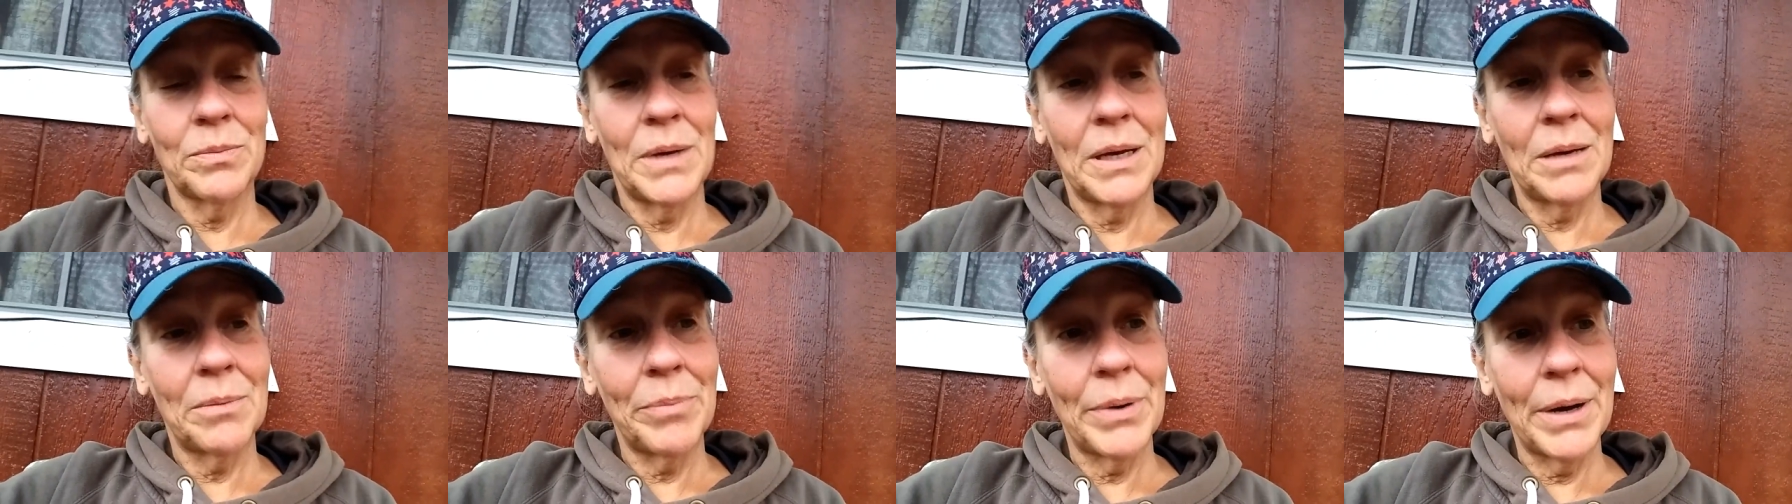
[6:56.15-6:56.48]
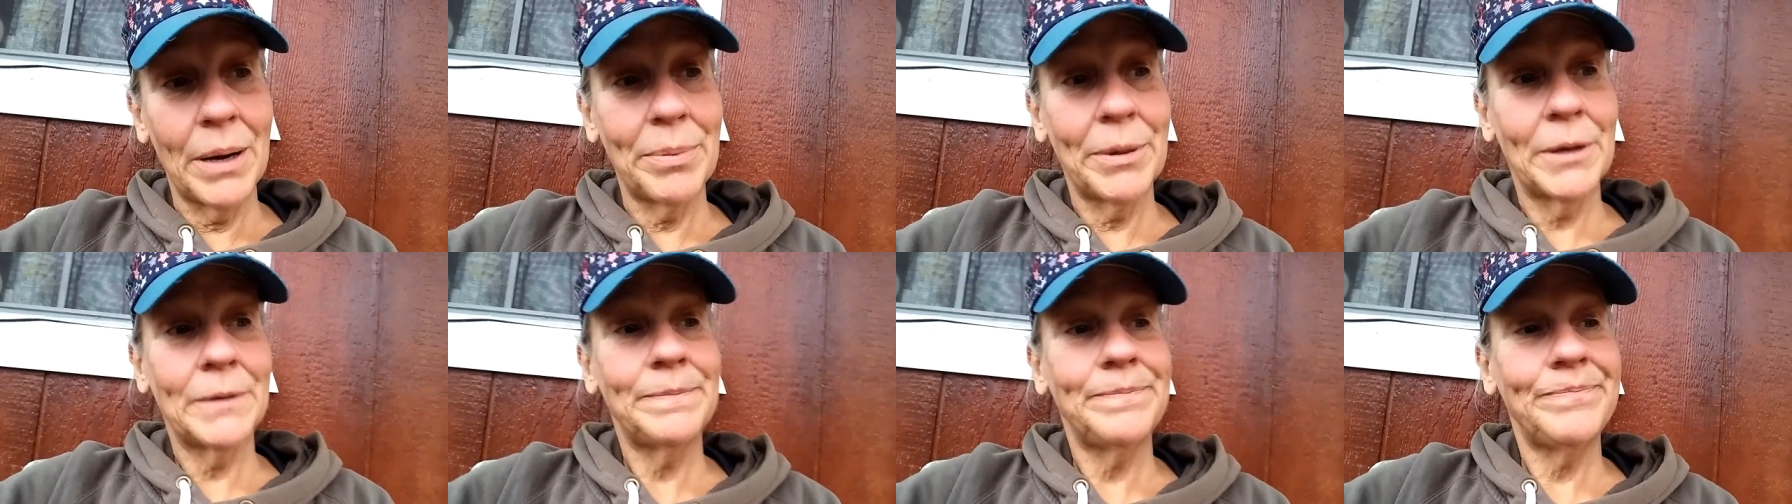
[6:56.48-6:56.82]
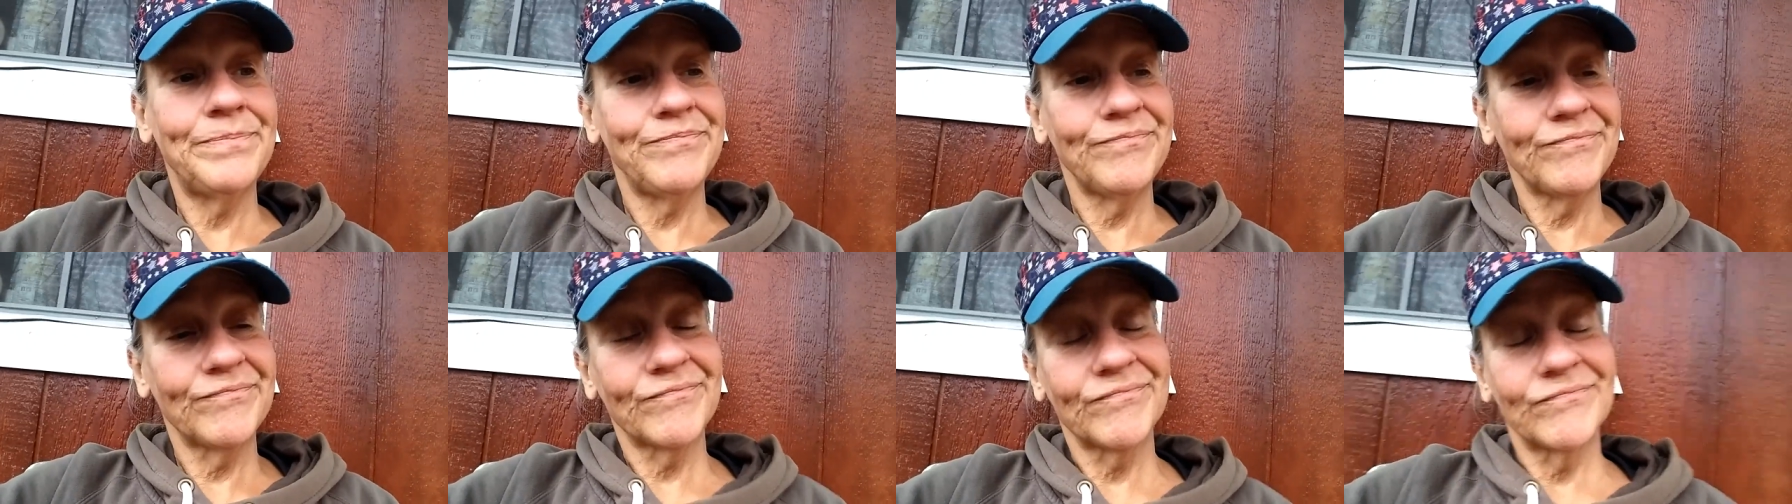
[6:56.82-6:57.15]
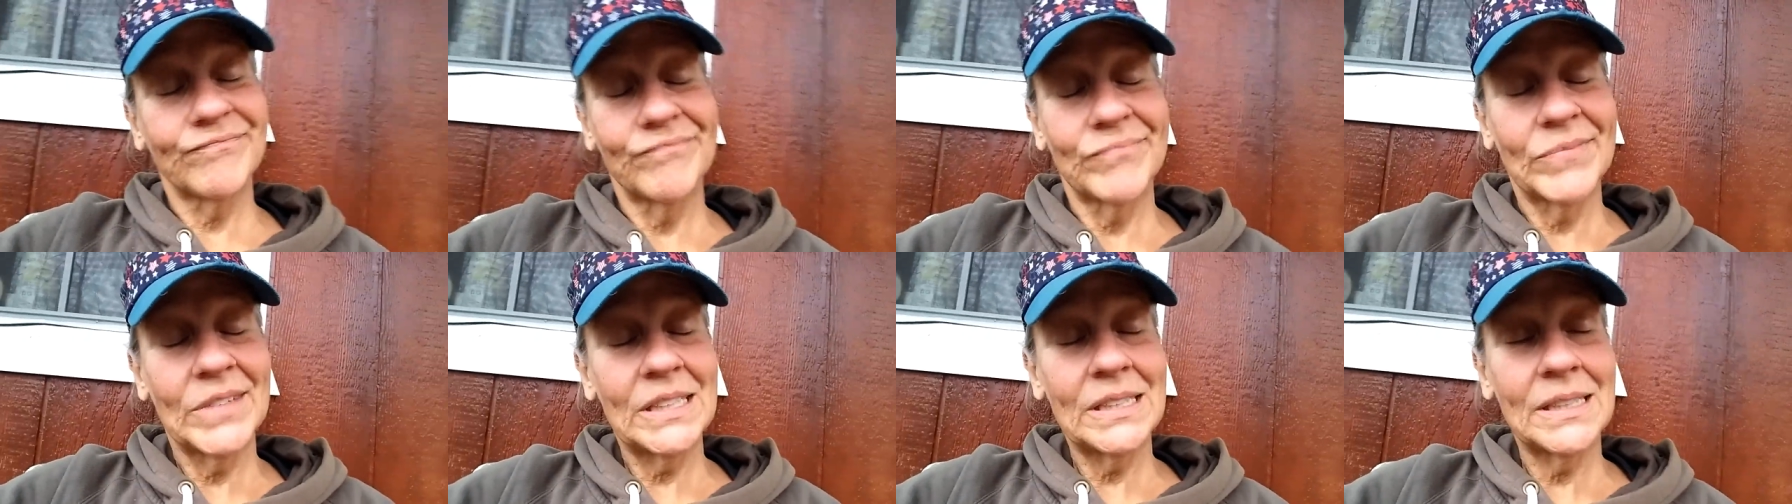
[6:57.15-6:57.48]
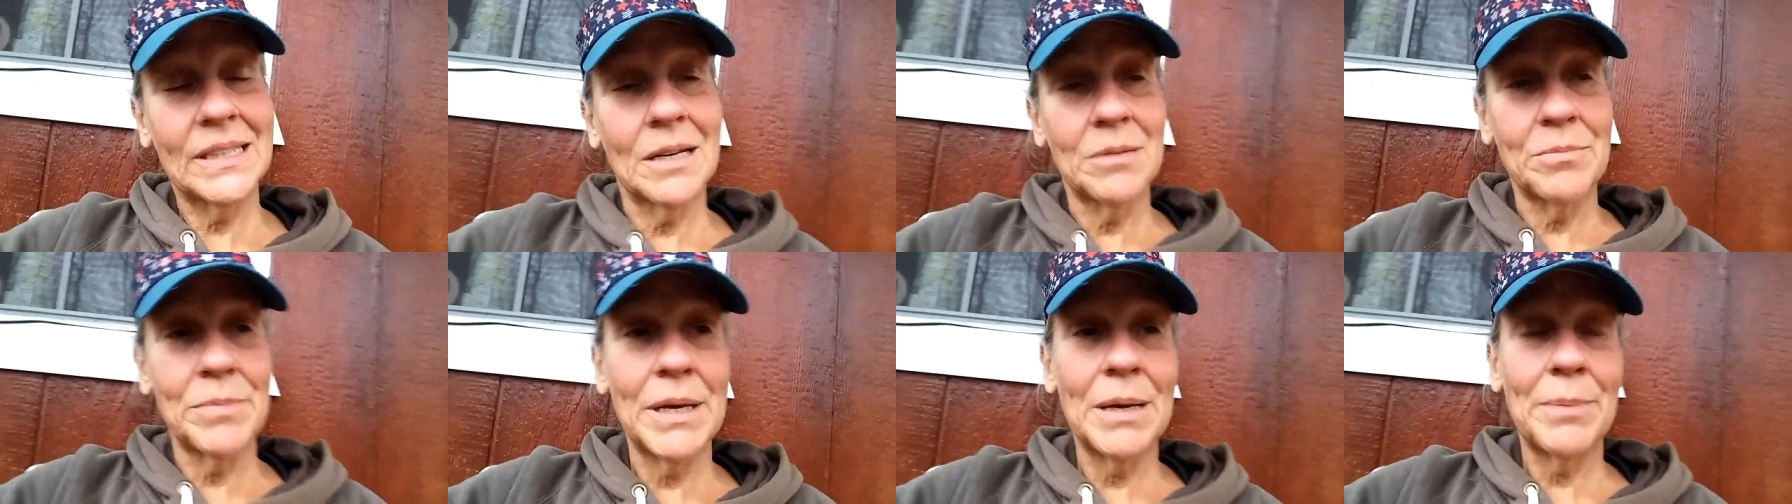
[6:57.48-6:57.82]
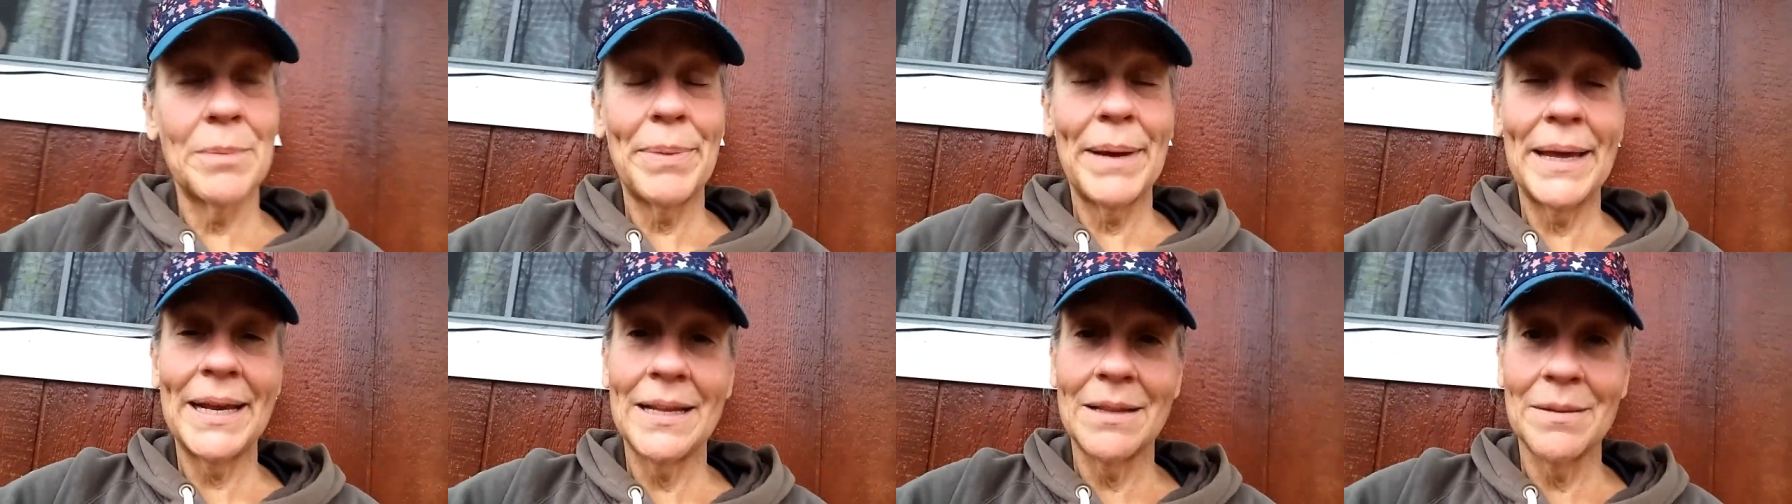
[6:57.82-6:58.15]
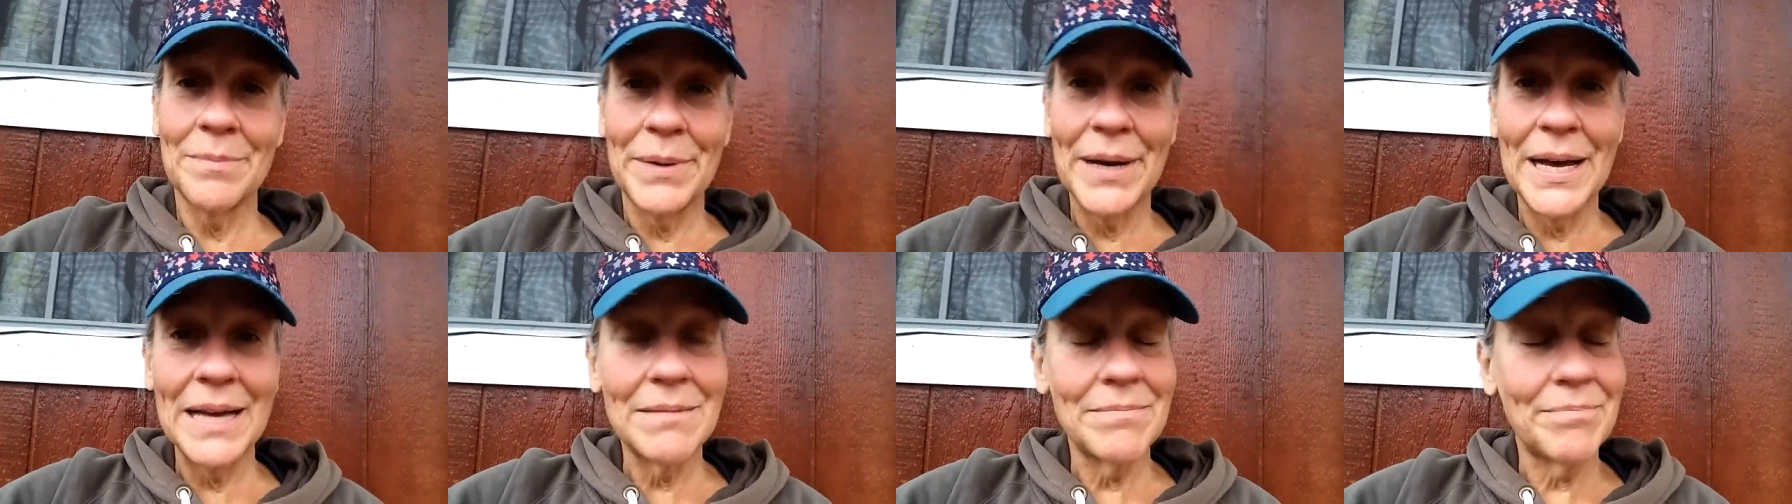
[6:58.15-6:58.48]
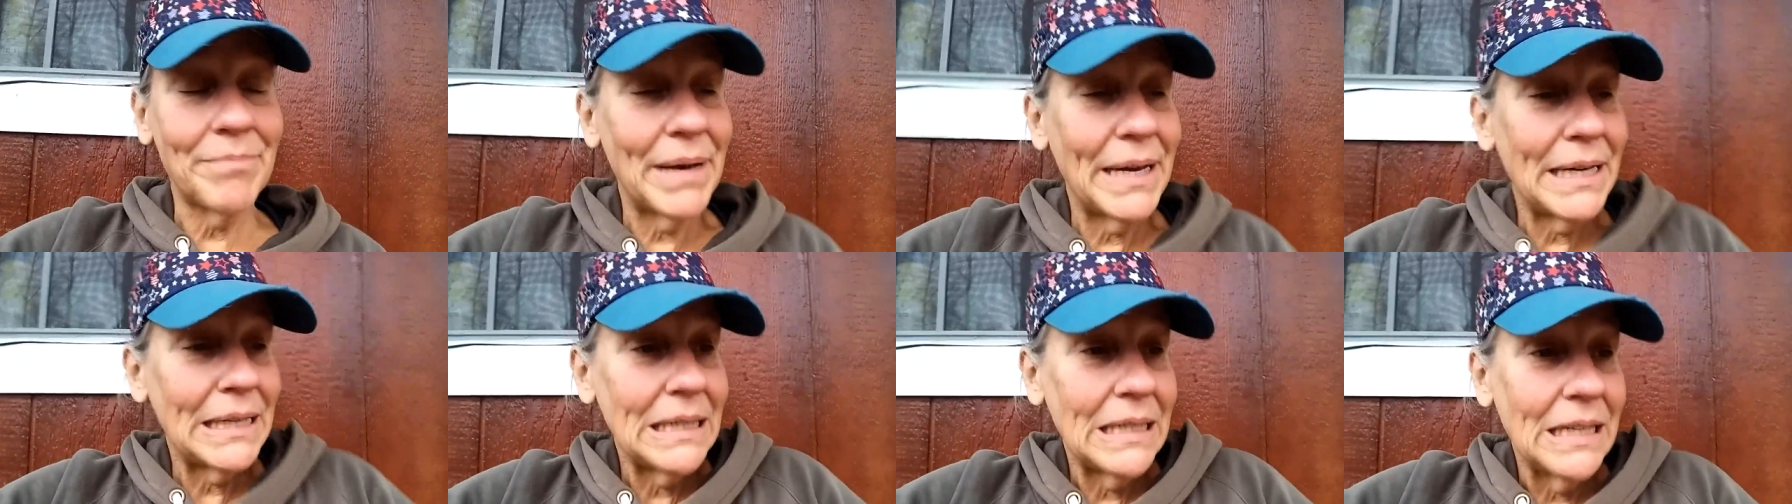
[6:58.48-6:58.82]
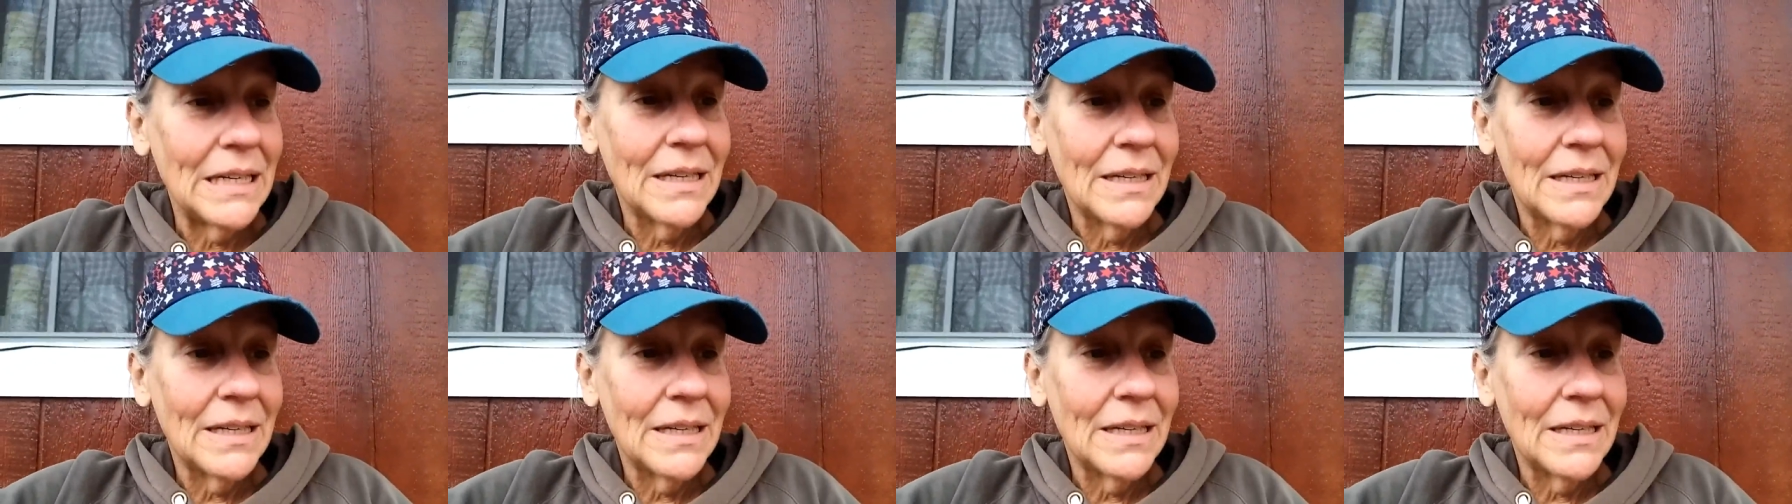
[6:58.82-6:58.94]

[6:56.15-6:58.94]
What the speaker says: me and Papa. It's going to be a pain in the butt, but